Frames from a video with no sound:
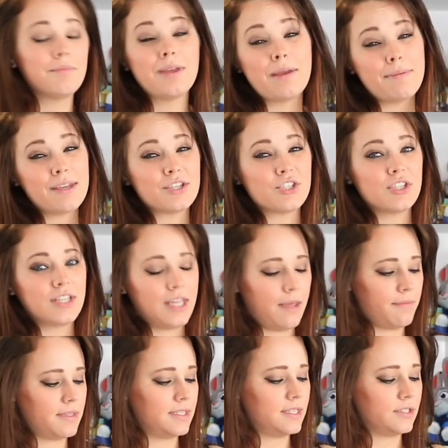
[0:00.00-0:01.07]
maybe I should have
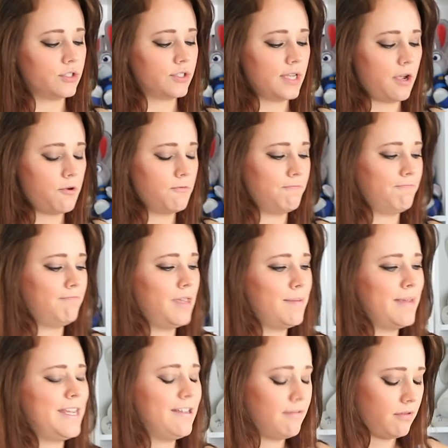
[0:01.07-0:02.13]
kept the scissors out.
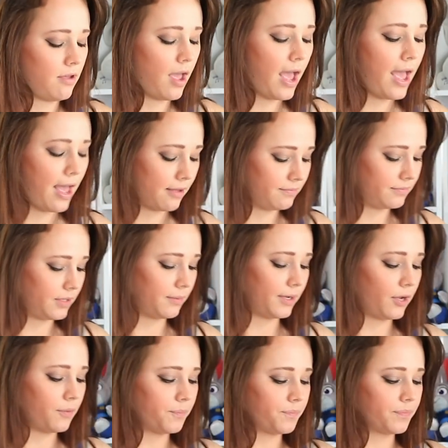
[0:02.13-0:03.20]
Maybe. Aha, there we
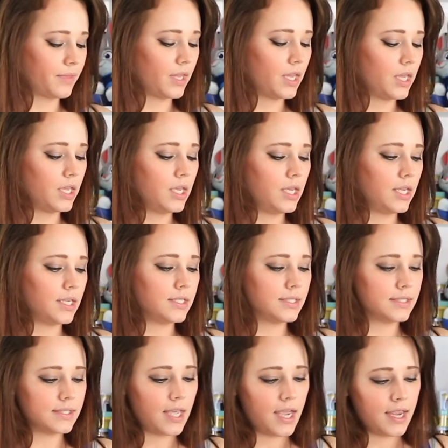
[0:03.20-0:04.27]
go.
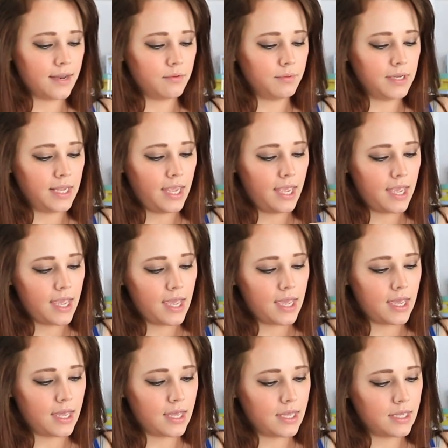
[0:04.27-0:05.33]
Inside we
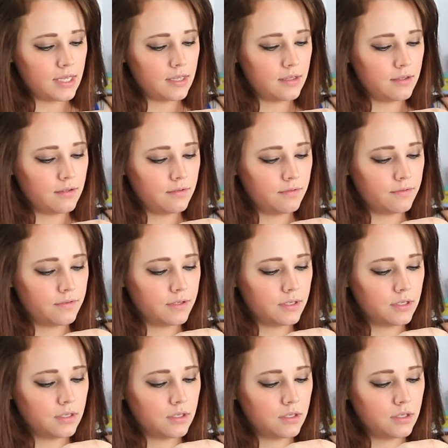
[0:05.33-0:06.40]
have
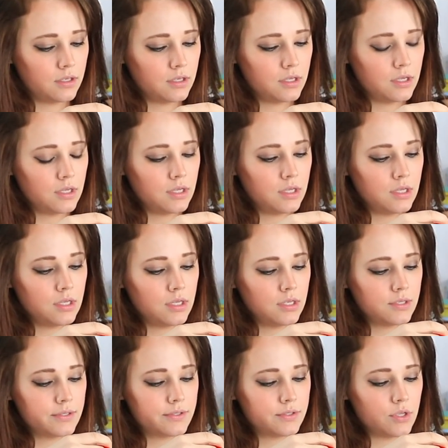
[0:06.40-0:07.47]

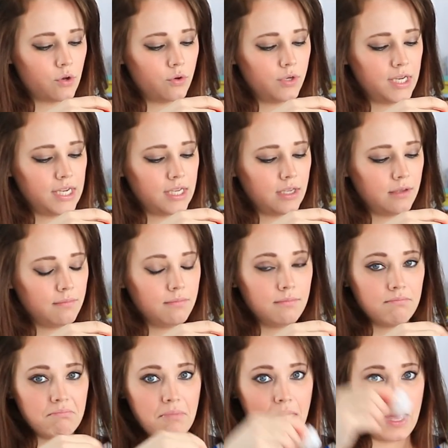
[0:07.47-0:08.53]
sodium
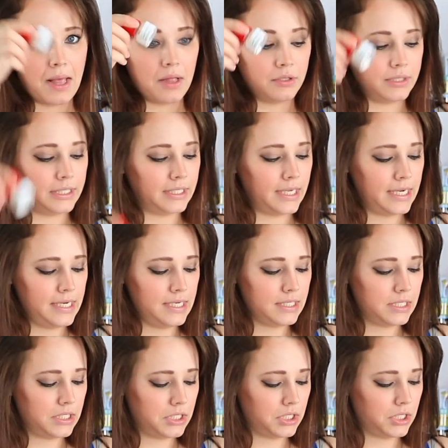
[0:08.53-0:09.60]

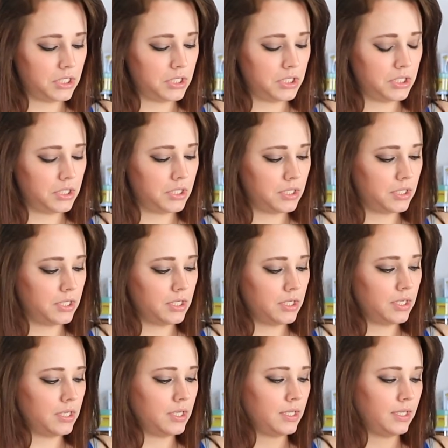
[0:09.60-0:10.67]
alginate,
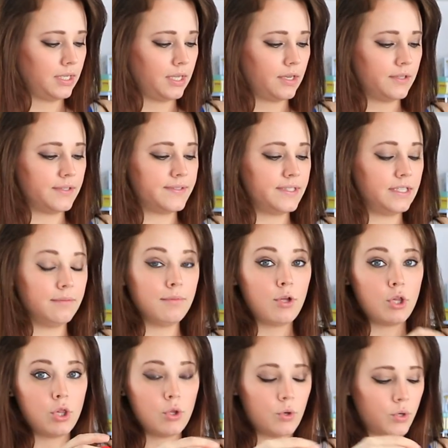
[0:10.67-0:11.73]
calcium
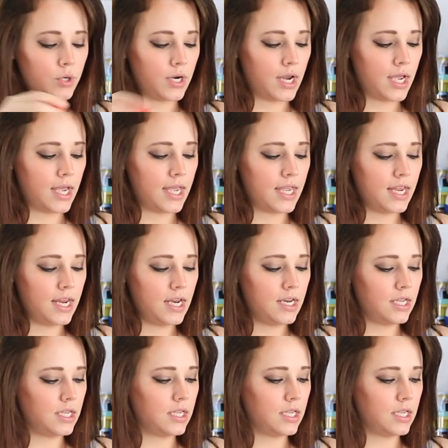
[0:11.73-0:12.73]
chloride,